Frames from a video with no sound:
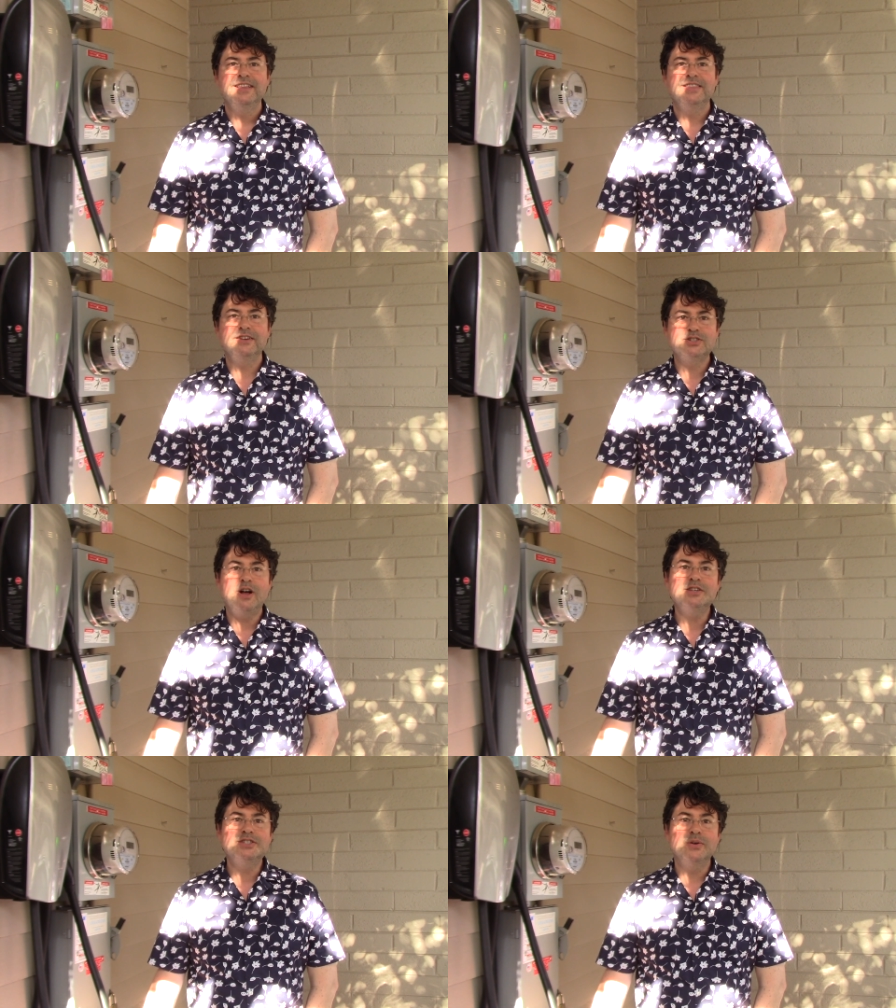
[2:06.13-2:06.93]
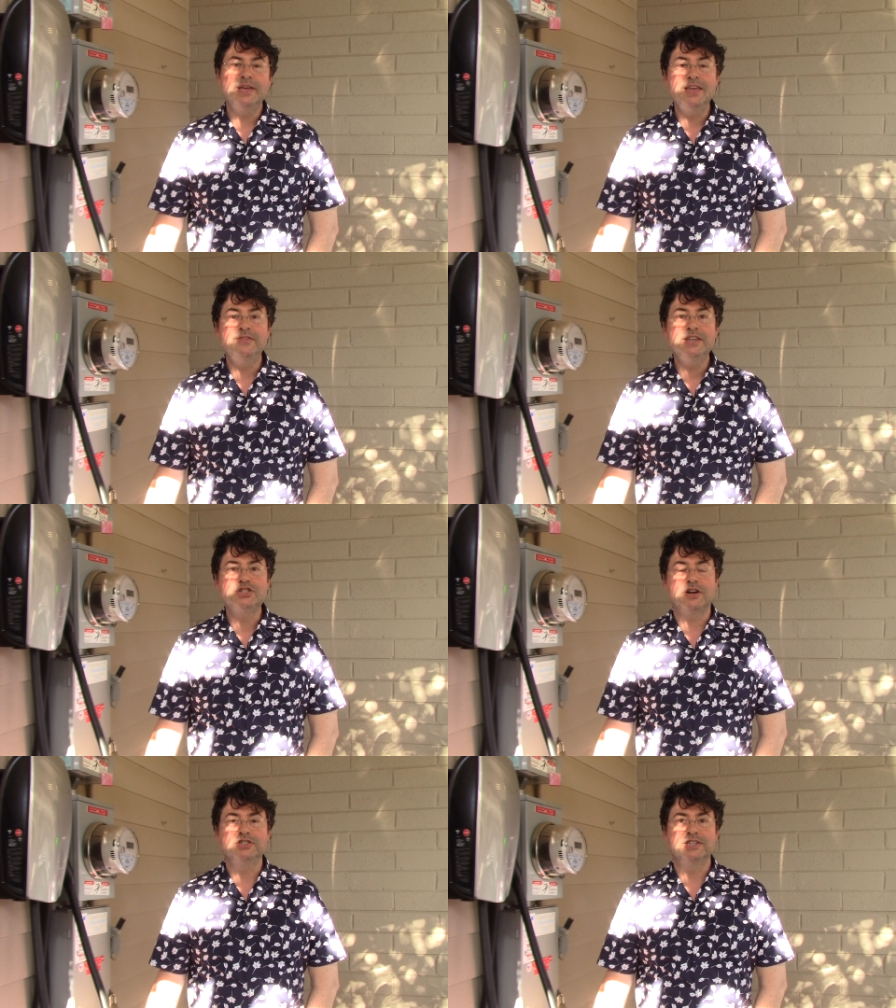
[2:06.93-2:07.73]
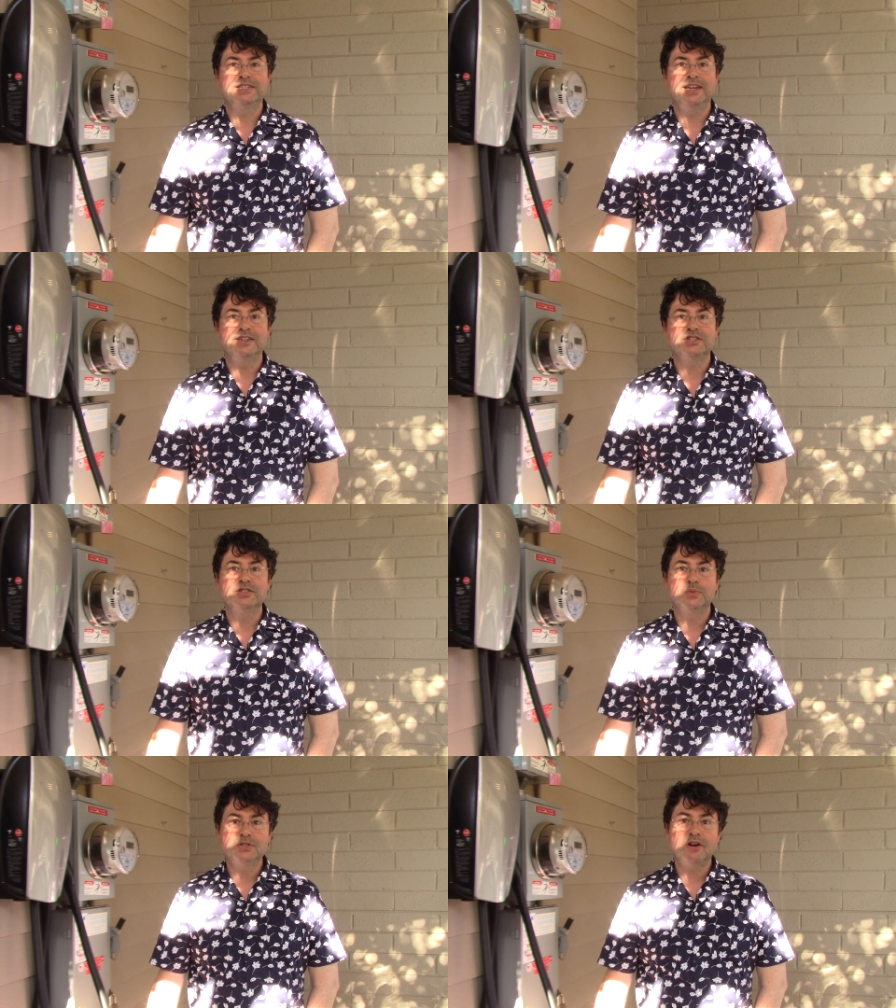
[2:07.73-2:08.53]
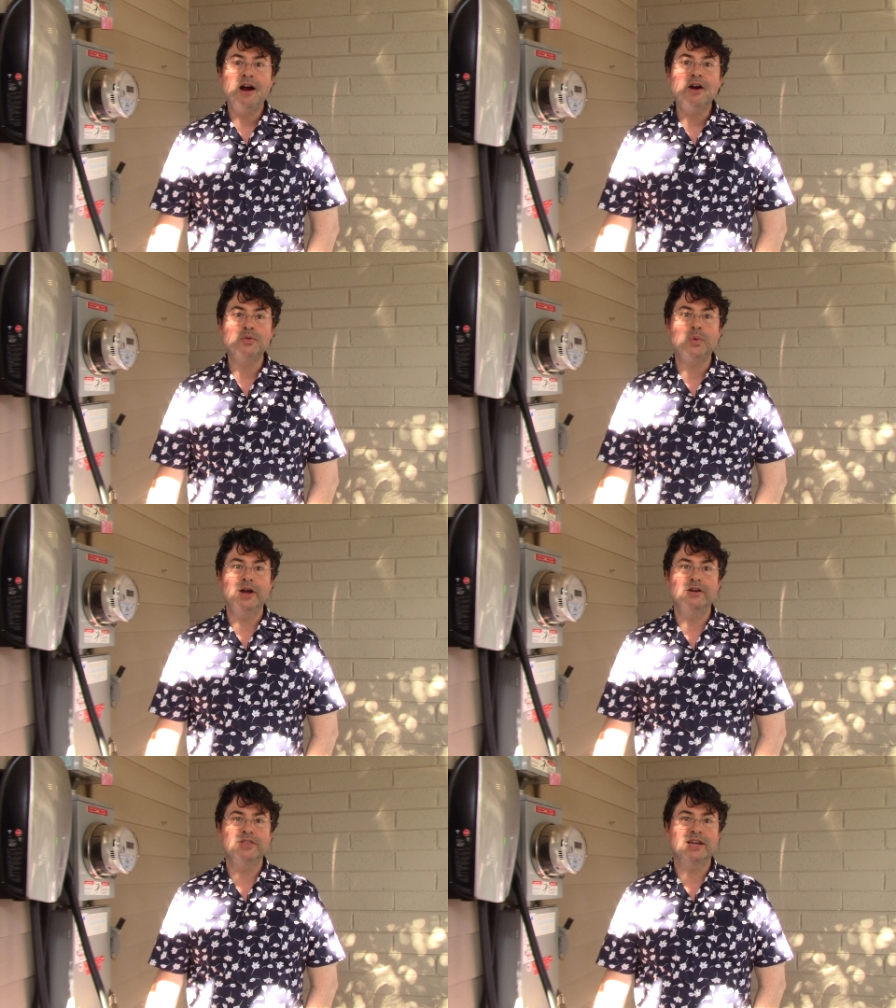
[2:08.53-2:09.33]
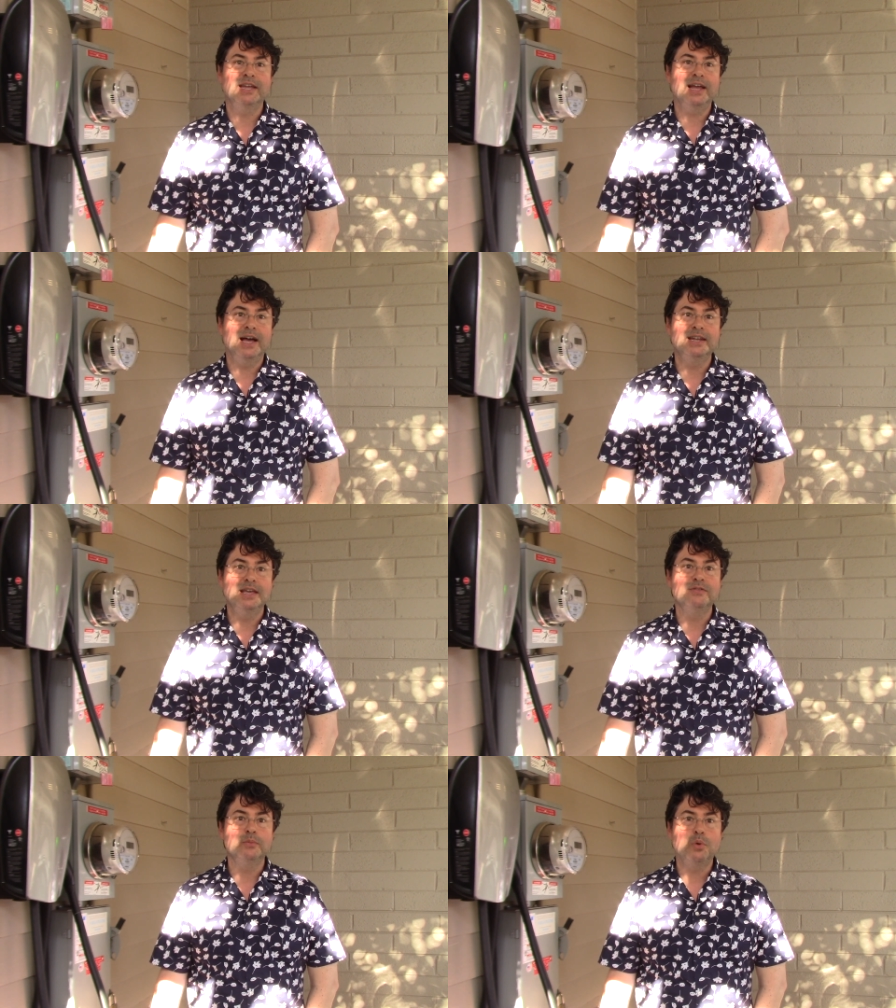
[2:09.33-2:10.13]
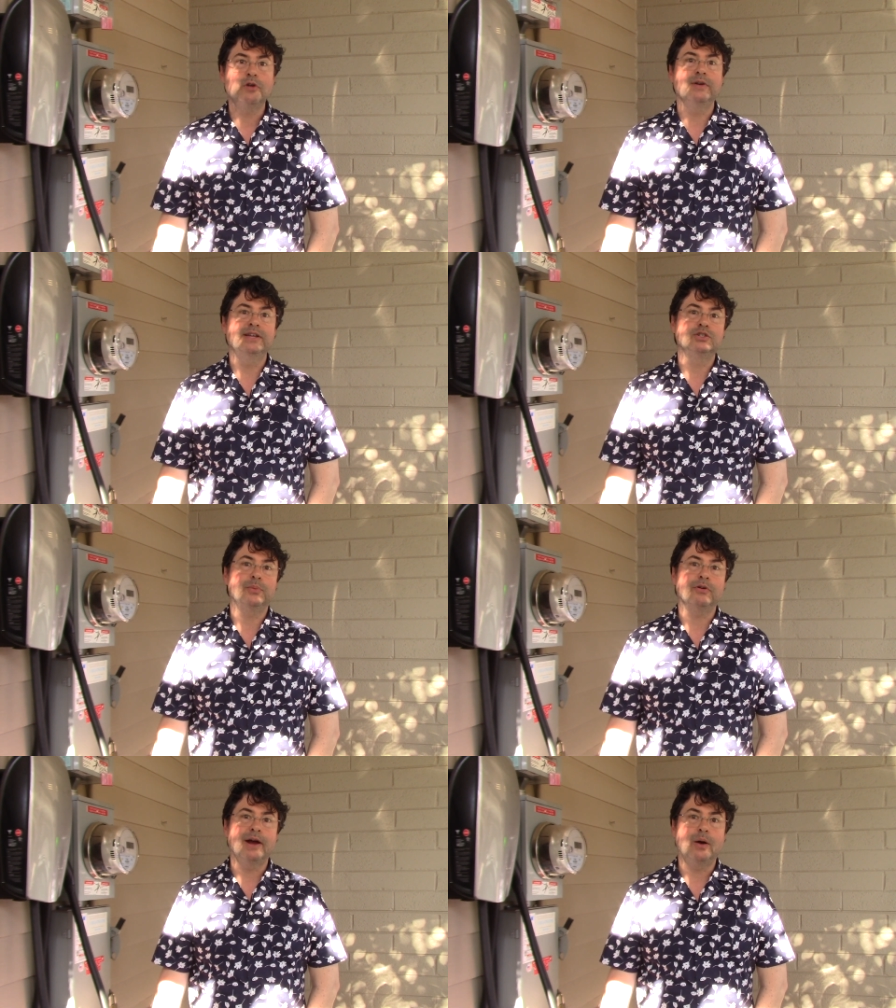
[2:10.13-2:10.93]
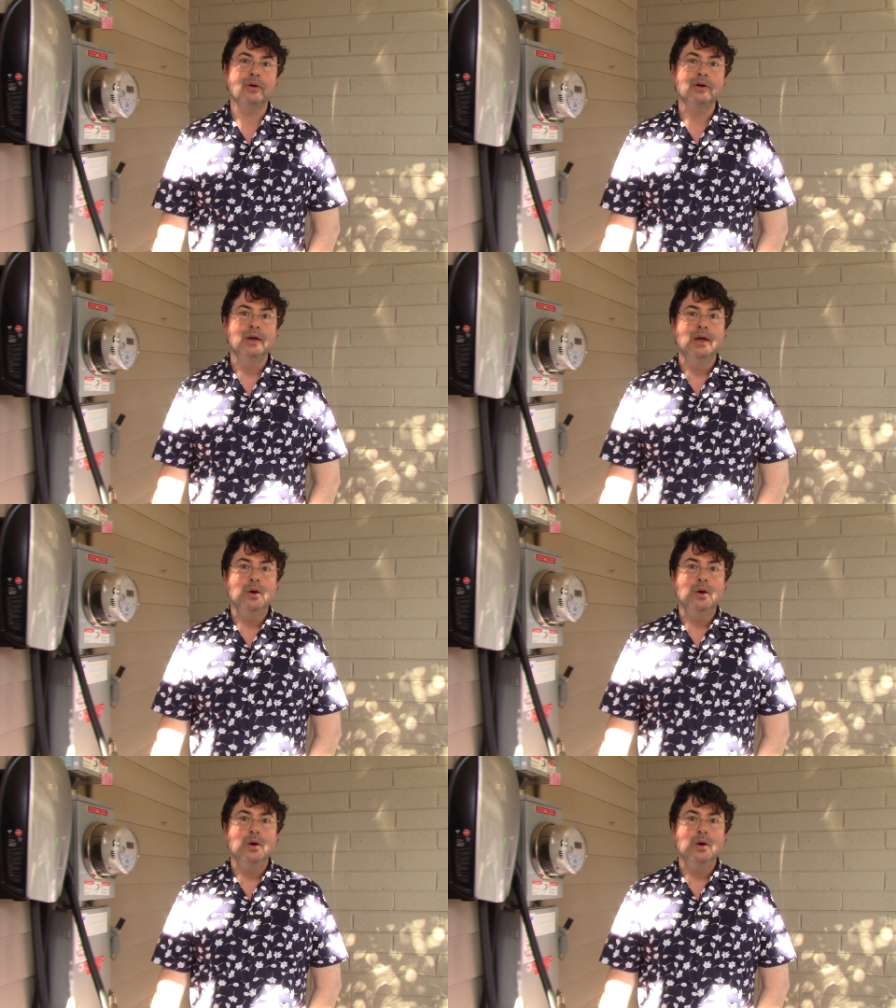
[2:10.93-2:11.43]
There's also EV charging stations, which are hardwired that can add even more range per hour.